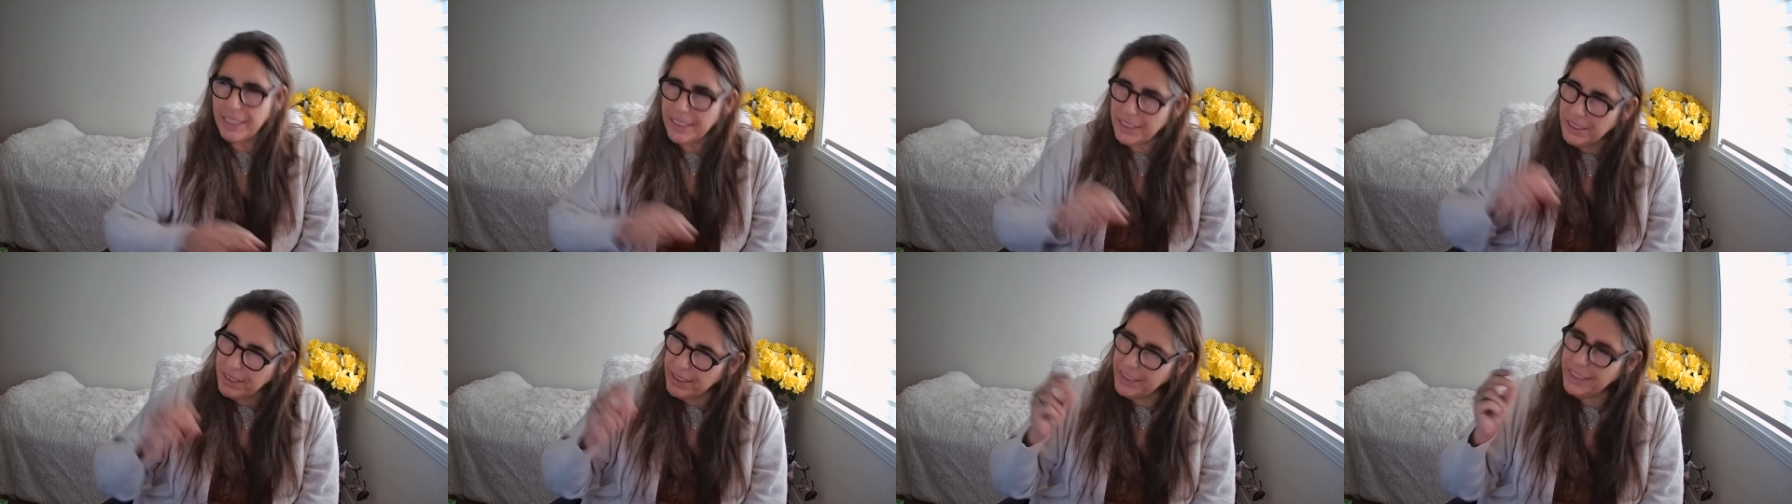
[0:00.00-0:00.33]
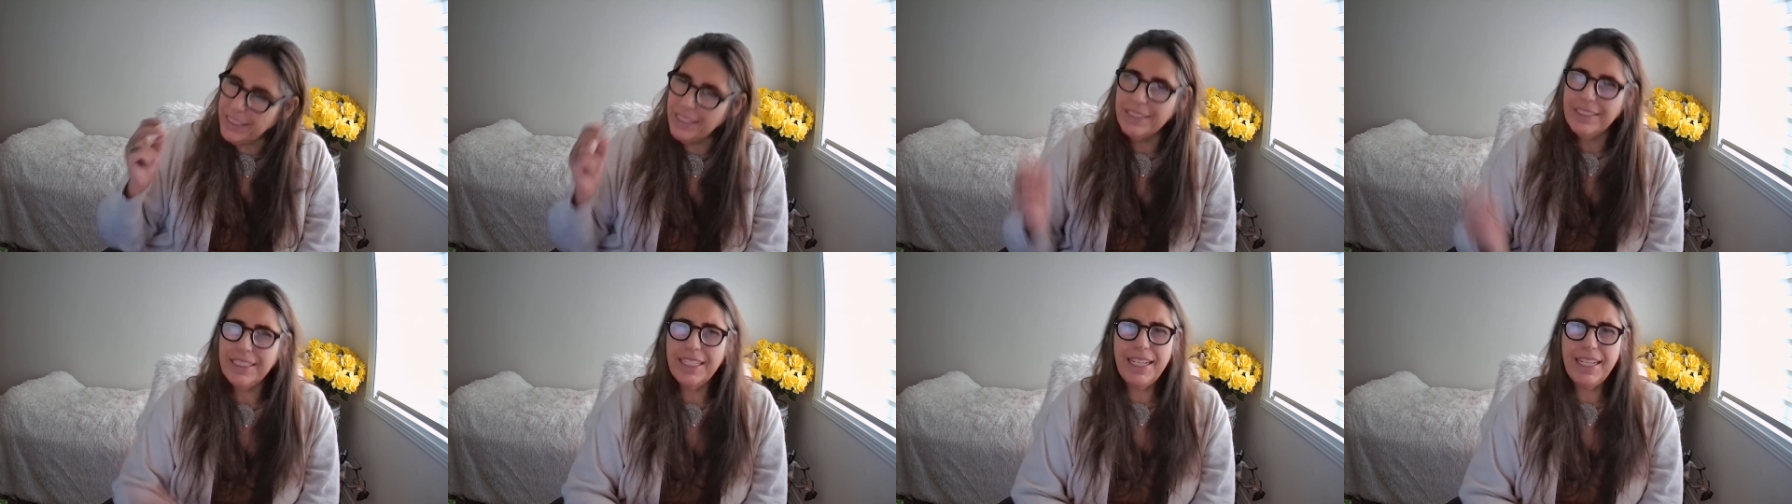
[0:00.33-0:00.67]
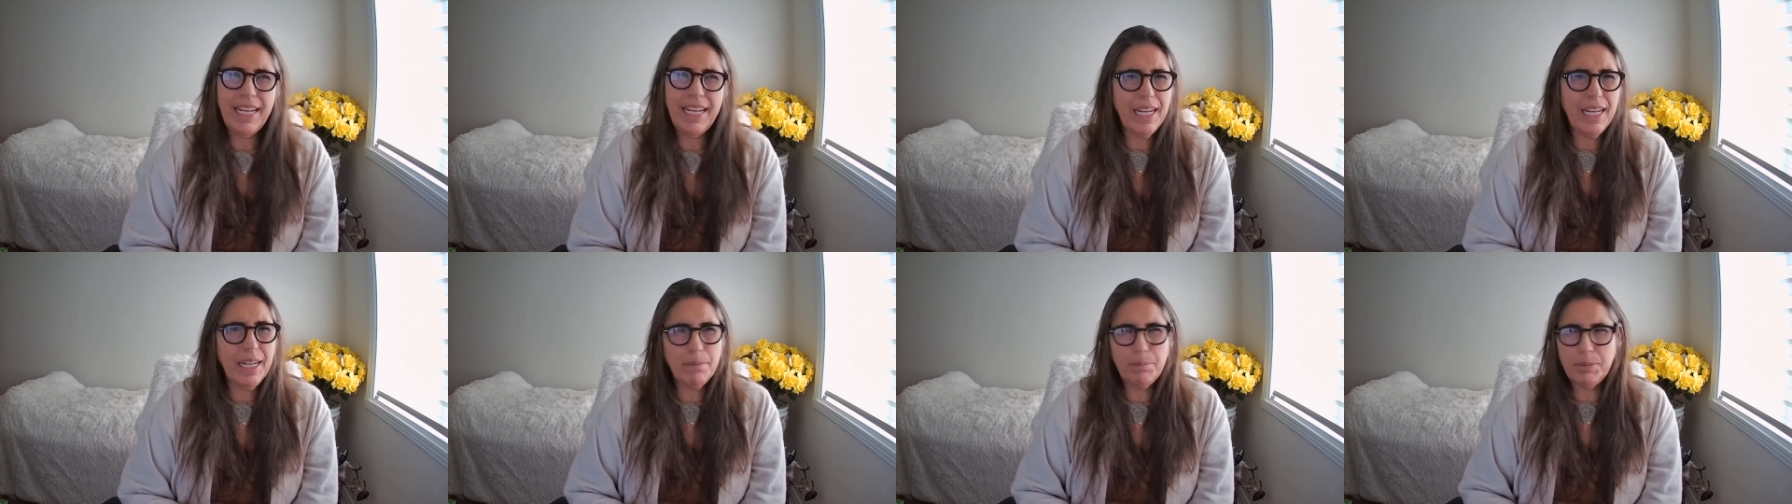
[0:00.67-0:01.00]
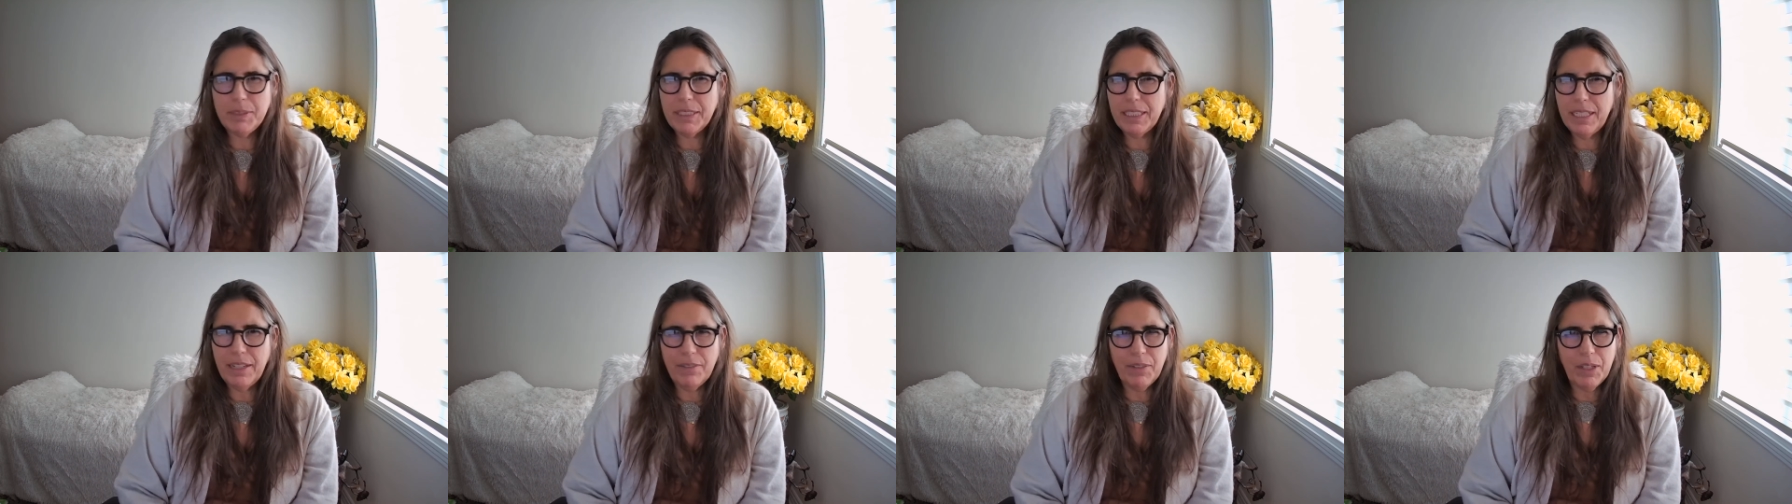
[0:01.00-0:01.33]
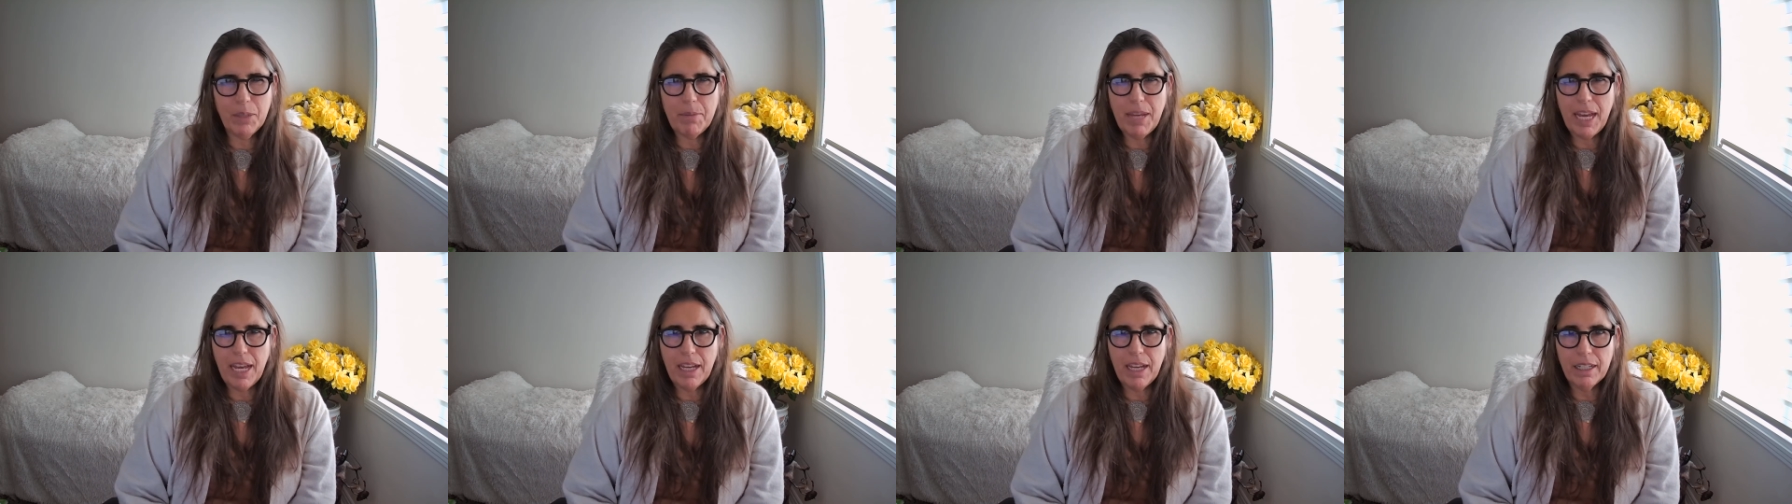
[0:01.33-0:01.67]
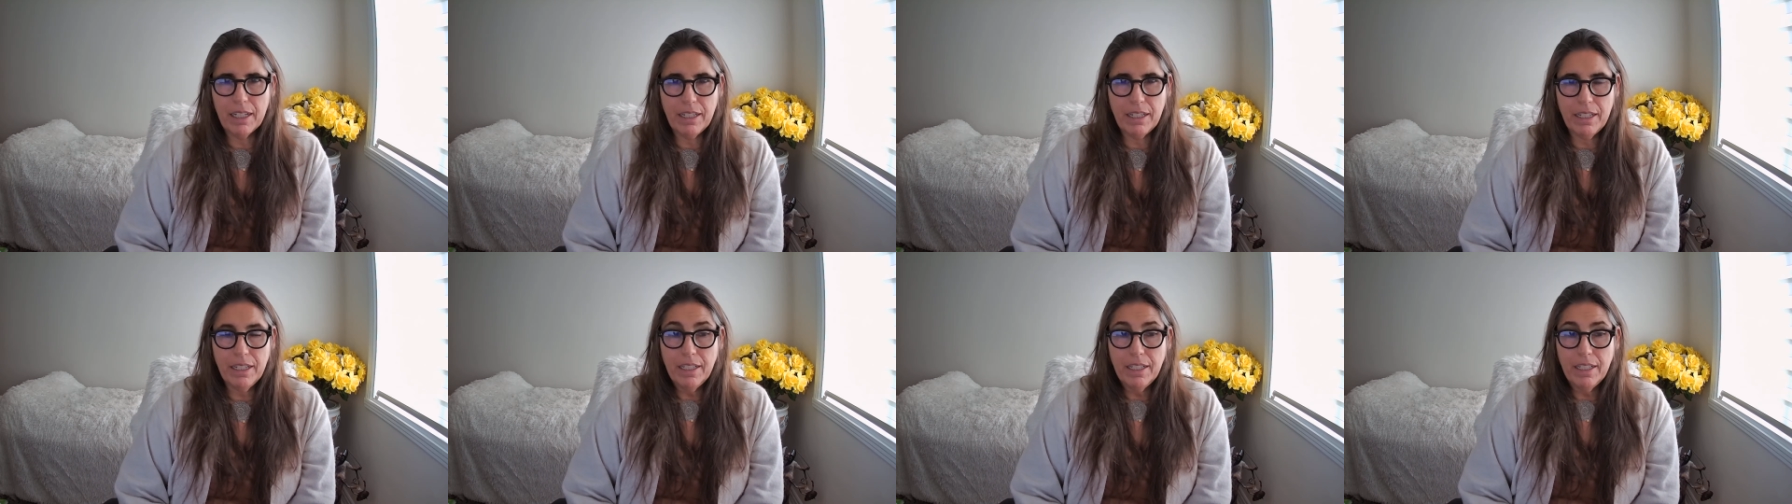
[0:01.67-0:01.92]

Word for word: It just keeps coming back.